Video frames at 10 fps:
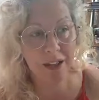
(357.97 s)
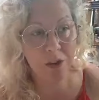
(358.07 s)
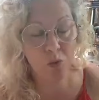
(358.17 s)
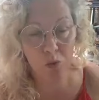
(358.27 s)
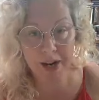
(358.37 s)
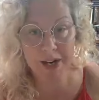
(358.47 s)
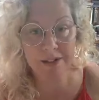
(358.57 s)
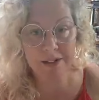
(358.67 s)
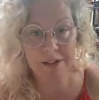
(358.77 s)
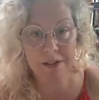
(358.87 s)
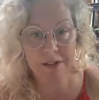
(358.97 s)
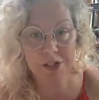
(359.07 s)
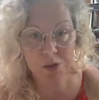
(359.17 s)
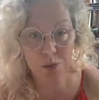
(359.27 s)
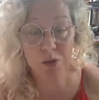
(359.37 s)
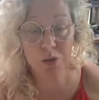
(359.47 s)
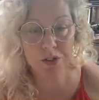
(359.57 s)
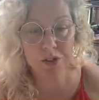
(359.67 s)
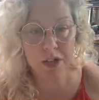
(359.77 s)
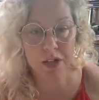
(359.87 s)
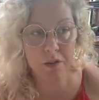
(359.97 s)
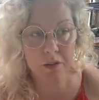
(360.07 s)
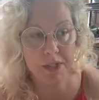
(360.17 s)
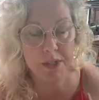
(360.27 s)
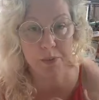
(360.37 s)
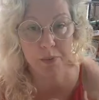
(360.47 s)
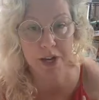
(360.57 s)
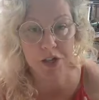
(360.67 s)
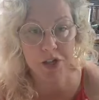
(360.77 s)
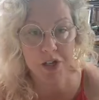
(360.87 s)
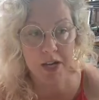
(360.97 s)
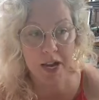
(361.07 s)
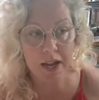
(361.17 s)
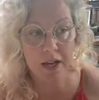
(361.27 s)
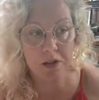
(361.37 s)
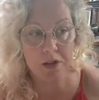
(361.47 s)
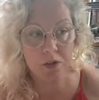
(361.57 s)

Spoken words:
great source of inspiration, and